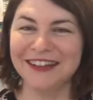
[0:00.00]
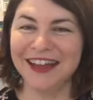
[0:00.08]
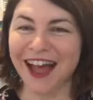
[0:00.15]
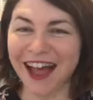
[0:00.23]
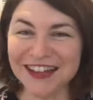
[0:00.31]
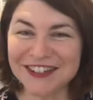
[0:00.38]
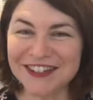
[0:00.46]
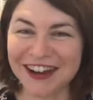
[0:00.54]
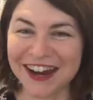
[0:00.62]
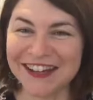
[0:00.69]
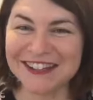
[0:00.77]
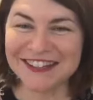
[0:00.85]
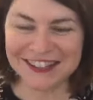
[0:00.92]
Hi,
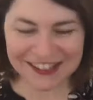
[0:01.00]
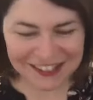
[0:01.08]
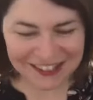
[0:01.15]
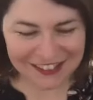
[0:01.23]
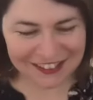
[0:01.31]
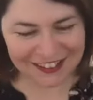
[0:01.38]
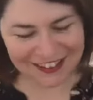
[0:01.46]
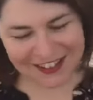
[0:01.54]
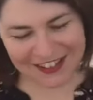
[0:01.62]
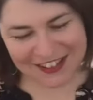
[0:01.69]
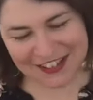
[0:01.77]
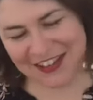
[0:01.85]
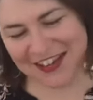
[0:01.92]
Tracy.
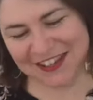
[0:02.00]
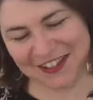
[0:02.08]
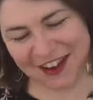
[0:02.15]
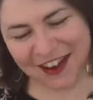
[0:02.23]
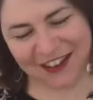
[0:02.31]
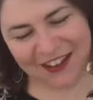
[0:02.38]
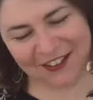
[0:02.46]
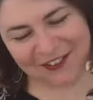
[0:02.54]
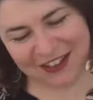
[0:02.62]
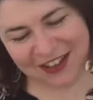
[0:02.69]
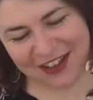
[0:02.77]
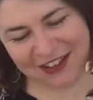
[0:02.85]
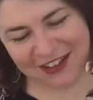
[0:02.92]
So yes, I
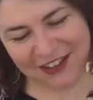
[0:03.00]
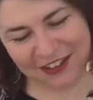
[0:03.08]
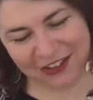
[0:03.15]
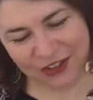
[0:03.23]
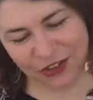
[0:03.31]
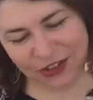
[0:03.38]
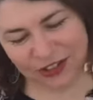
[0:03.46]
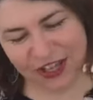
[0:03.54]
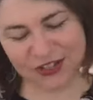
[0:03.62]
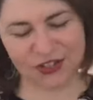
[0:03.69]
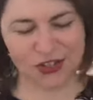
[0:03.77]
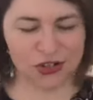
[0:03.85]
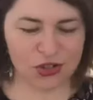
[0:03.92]
loved that. I thought
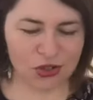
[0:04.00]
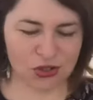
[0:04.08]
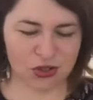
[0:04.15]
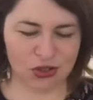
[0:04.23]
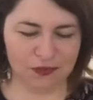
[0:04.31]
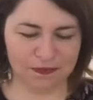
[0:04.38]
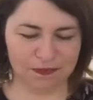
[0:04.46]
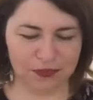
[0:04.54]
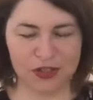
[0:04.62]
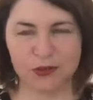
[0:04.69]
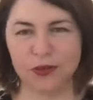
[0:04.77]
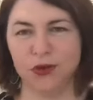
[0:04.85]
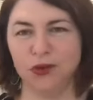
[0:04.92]
that's so true,
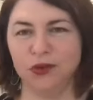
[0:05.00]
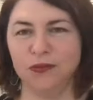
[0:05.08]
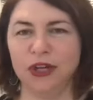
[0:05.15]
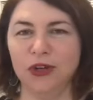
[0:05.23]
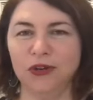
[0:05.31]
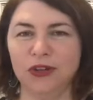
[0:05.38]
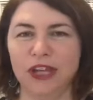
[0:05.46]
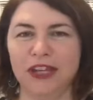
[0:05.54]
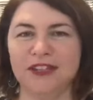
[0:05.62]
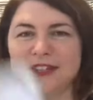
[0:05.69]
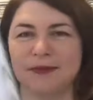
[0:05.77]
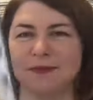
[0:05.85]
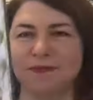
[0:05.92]
because we all
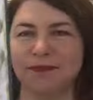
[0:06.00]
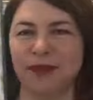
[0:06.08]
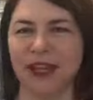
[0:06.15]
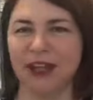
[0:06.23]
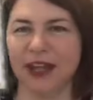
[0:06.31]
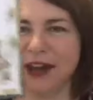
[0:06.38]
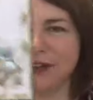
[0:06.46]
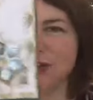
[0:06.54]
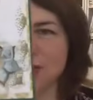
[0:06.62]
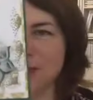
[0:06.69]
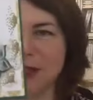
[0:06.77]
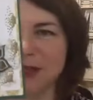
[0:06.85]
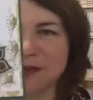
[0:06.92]
need some
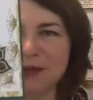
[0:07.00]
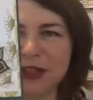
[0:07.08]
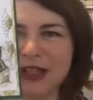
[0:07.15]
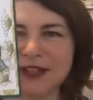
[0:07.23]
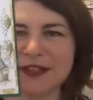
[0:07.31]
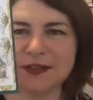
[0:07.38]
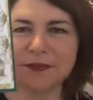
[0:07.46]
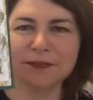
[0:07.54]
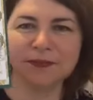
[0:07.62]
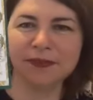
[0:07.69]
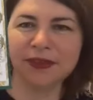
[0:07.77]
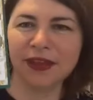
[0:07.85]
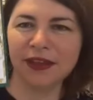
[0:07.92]
encouragement. We need some.
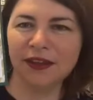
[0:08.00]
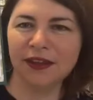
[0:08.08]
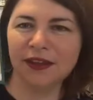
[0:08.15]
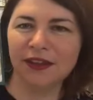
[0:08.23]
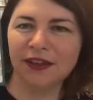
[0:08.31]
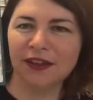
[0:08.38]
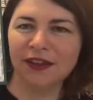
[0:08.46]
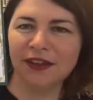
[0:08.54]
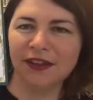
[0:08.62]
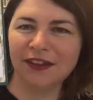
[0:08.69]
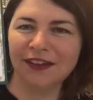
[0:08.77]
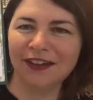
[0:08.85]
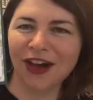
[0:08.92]

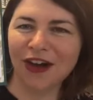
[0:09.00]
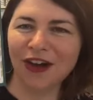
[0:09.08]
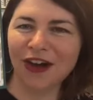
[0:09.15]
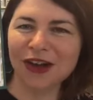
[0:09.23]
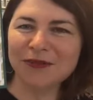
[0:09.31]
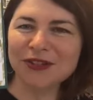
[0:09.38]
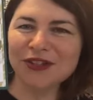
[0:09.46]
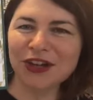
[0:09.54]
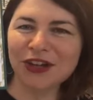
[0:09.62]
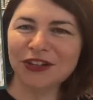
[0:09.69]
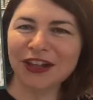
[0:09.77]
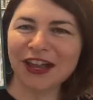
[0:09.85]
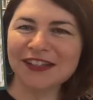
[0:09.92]
Oh, I'm so
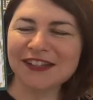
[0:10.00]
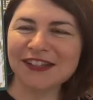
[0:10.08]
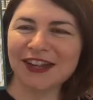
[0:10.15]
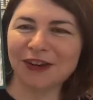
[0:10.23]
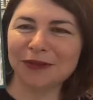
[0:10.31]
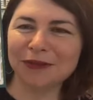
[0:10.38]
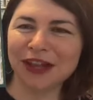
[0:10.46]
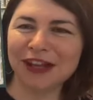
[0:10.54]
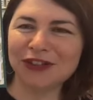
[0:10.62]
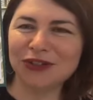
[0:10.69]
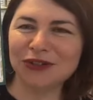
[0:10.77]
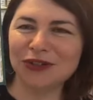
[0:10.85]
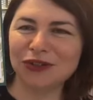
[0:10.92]
glad, Sarah. I'm
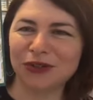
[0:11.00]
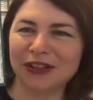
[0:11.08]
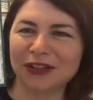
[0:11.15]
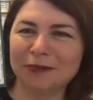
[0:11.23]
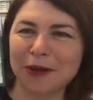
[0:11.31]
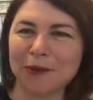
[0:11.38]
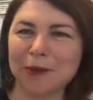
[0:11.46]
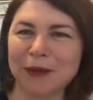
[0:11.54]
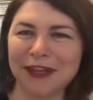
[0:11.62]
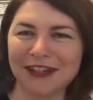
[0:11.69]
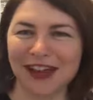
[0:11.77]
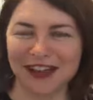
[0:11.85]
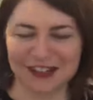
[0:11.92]
glad you're enjoying them. I'm a
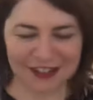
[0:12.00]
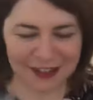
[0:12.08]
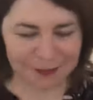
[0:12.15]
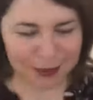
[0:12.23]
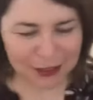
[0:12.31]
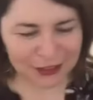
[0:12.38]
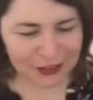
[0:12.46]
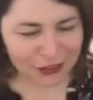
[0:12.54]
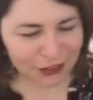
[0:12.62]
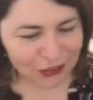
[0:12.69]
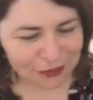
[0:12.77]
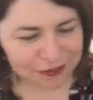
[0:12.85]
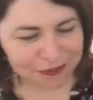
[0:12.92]
bit nutty, but you
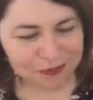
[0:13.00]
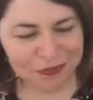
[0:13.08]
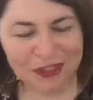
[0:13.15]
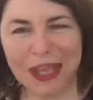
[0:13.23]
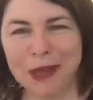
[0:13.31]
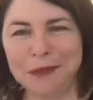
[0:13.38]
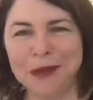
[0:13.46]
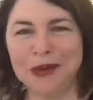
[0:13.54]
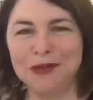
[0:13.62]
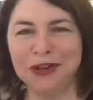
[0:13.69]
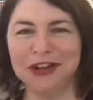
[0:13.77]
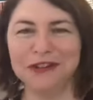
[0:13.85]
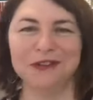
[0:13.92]
know, keeping it
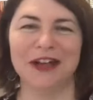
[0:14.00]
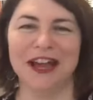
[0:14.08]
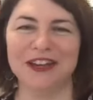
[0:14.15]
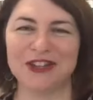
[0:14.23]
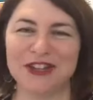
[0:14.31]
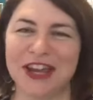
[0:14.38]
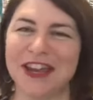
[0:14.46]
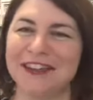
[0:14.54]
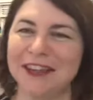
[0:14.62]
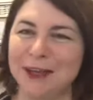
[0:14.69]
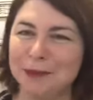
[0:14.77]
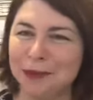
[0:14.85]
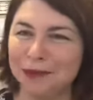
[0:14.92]
real. Hashtag
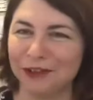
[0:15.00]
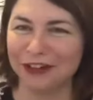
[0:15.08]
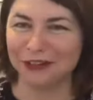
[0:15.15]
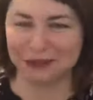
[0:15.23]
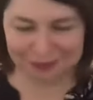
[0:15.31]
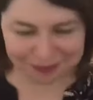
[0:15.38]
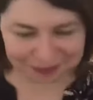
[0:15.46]
keep it real.